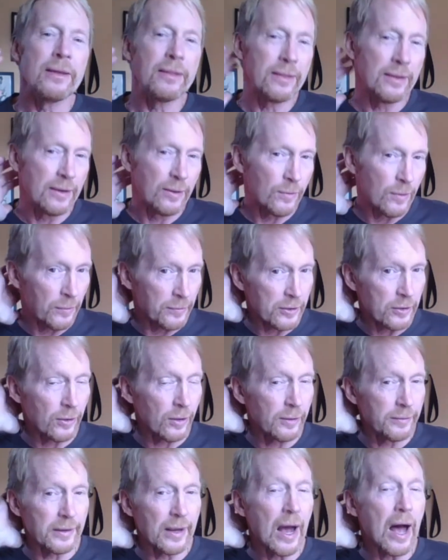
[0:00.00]
what we
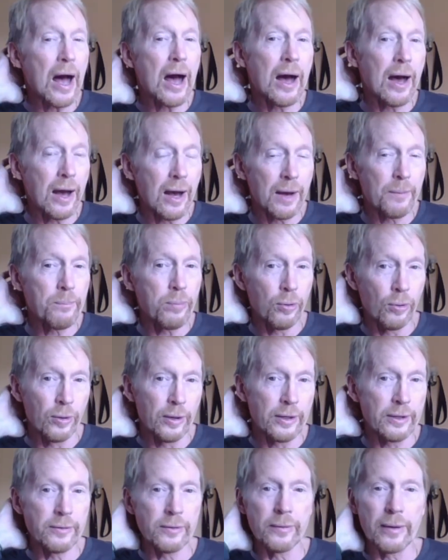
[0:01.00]
call the aha
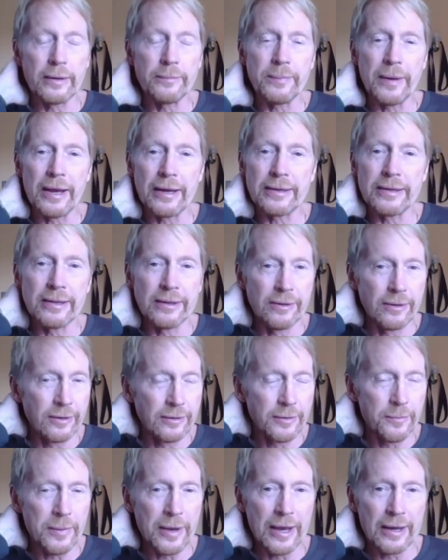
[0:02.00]
point, right back here
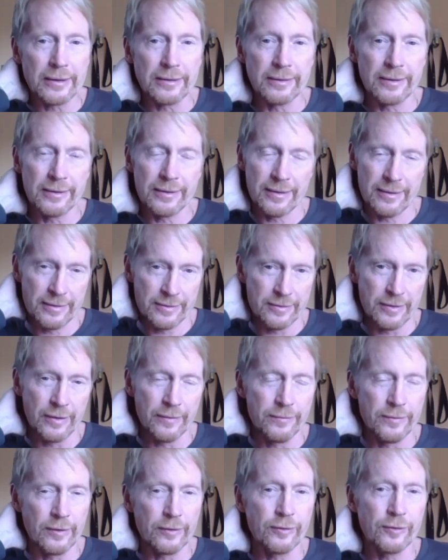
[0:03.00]
in the back of
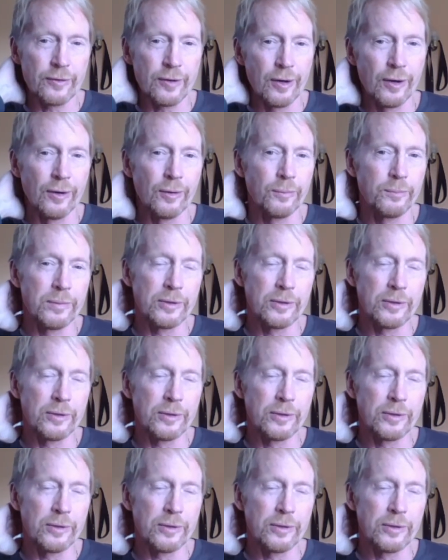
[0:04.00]
the skull,